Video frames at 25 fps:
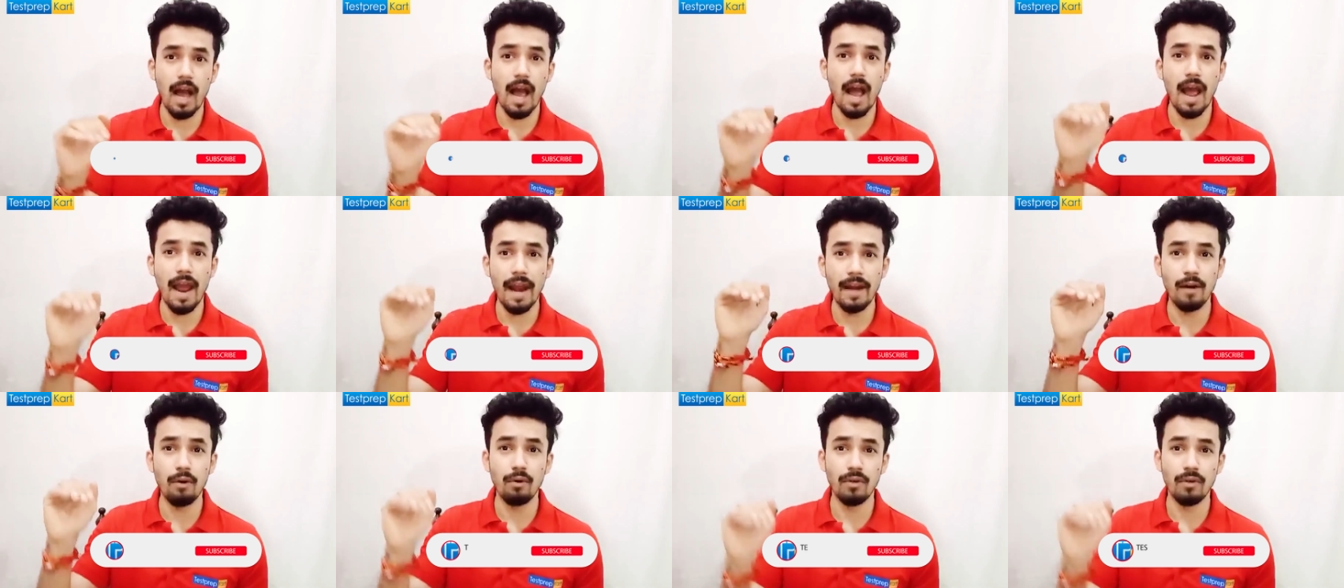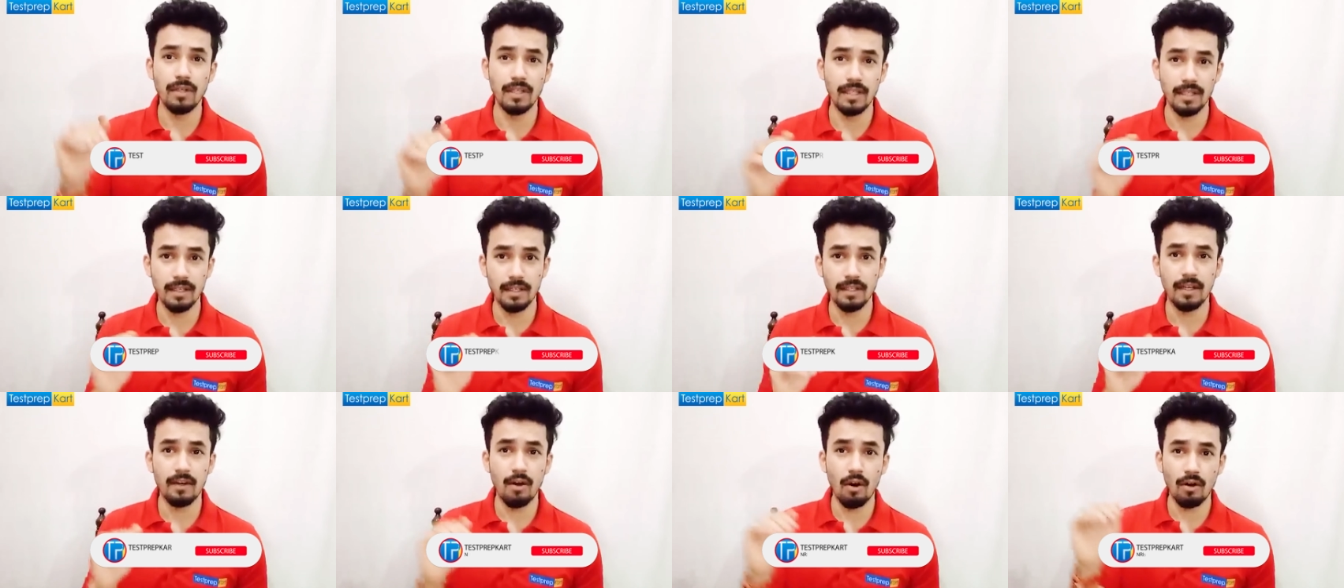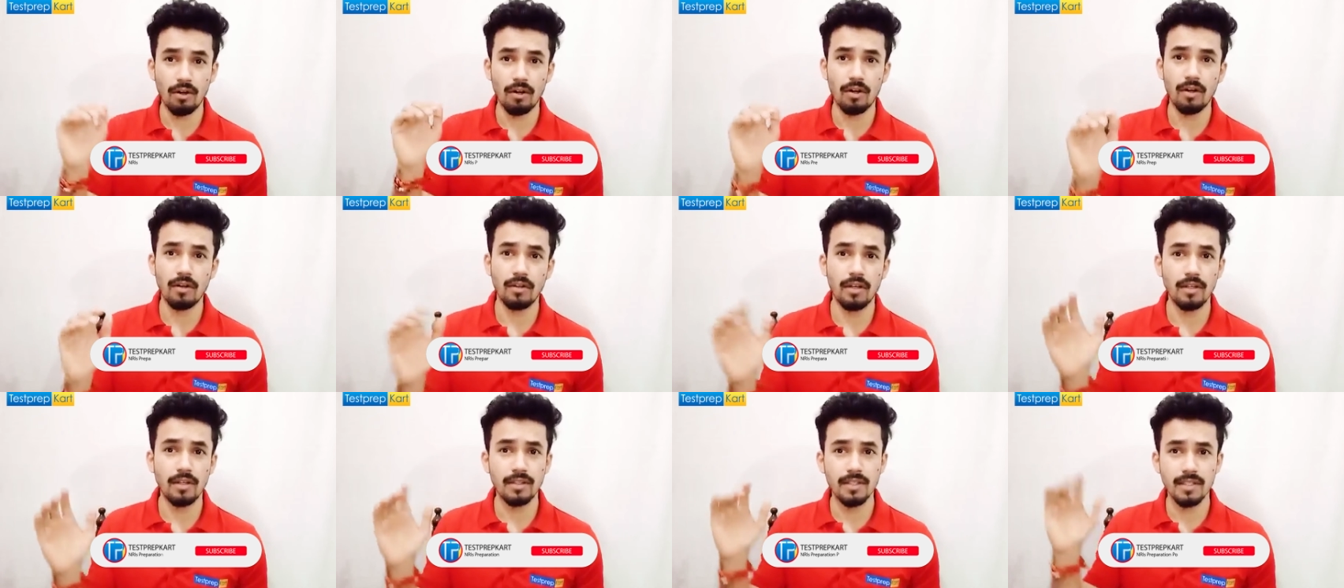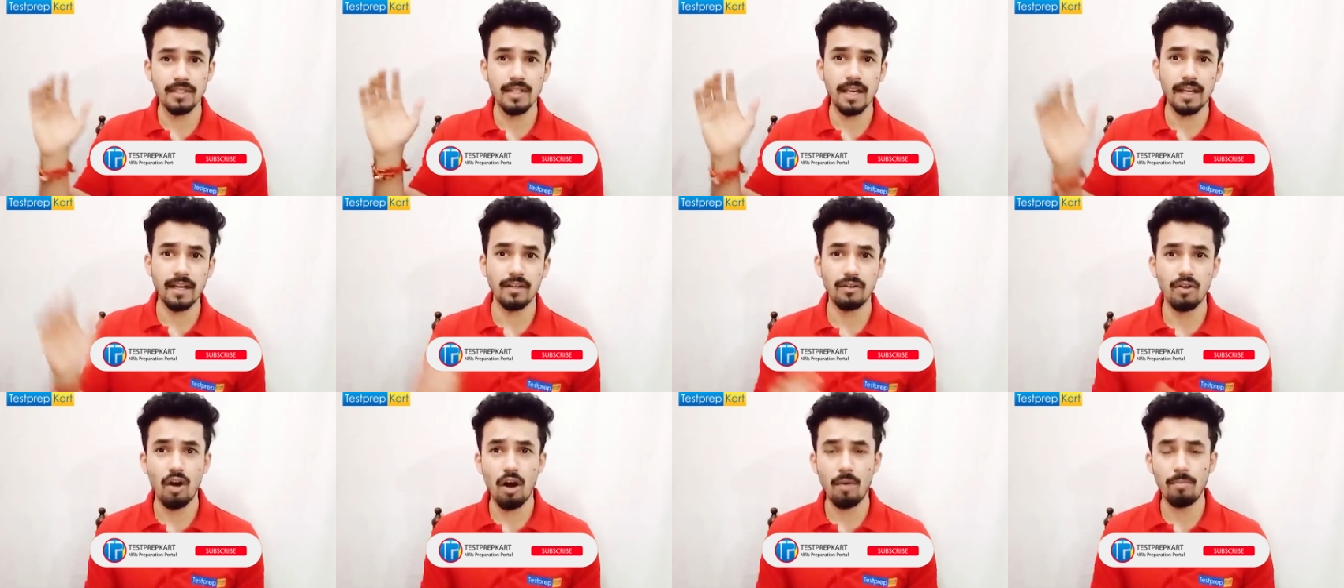ahead only that got that just like
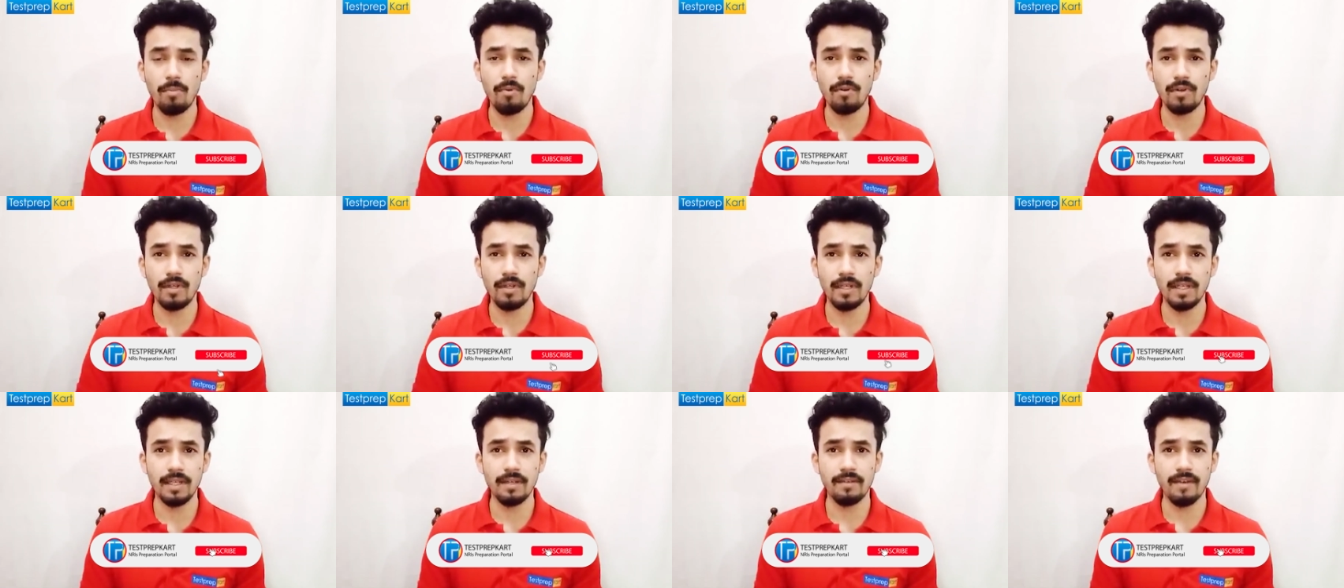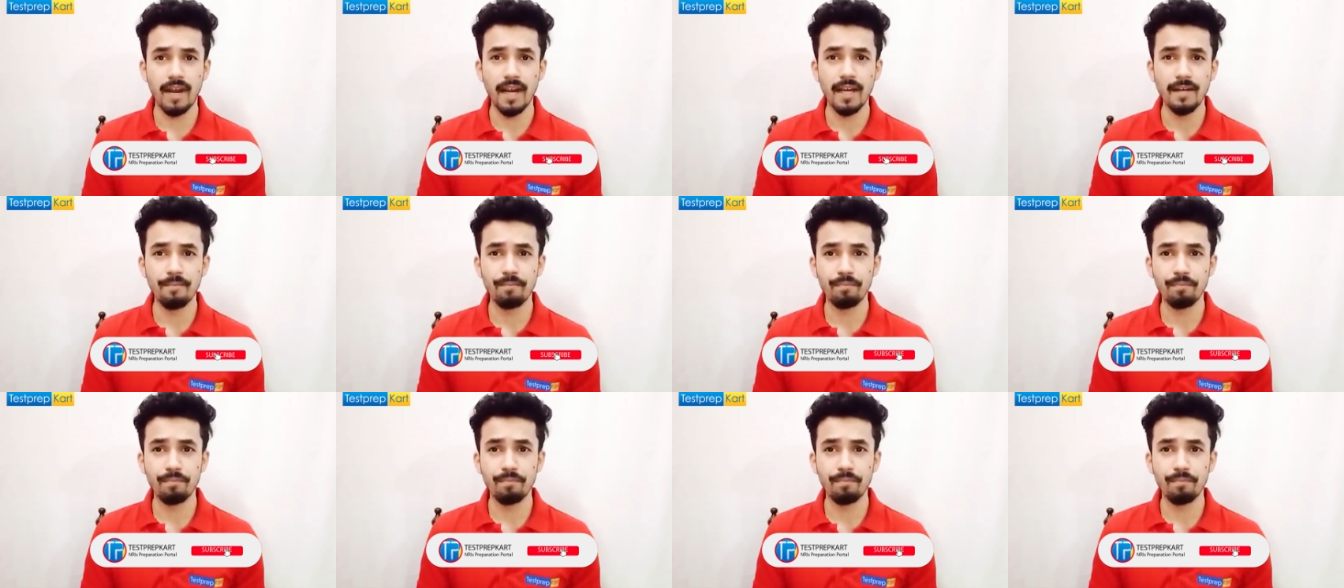a top only right